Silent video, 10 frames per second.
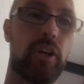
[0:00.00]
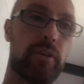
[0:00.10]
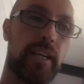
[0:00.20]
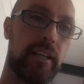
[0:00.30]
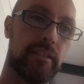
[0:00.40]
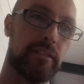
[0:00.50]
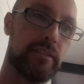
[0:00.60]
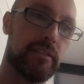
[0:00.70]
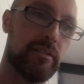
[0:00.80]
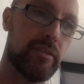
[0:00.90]
Okay.
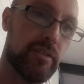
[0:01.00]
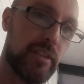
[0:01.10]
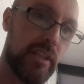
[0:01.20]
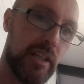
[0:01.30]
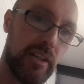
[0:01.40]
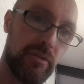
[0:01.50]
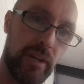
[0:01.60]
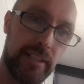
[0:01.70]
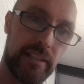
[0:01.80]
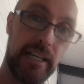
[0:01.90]

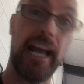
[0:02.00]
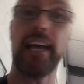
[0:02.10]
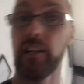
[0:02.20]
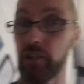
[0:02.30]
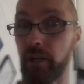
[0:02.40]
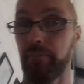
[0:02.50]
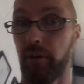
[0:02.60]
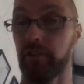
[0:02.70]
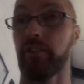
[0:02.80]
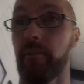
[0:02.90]
Right. I had to look
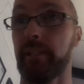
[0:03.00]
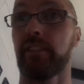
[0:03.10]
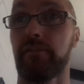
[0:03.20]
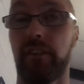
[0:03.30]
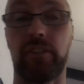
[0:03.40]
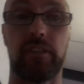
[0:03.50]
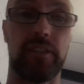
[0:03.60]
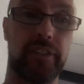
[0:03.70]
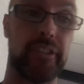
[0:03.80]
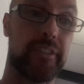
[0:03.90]
up autonomic dysfunction
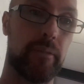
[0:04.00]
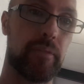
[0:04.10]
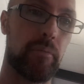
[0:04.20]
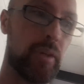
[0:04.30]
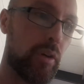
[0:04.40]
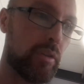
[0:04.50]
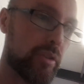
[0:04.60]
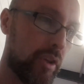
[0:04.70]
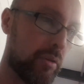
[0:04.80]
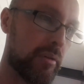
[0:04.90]
because it's not something we all
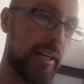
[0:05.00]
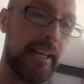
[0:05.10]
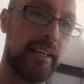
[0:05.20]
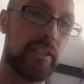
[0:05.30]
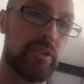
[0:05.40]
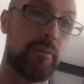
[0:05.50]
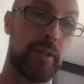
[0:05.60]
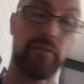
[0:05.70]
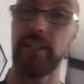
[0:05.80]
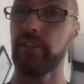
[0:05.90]
know. I had to do a
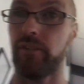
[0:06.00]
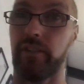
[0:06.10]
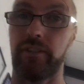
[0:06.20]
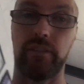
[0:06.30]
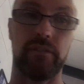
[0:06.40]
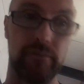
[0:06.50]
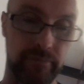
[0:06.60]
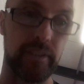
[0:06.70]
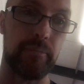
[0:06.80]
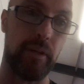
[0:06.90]
bit of research into it
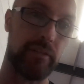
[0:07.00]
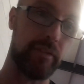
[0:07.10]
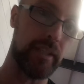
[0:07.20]
this past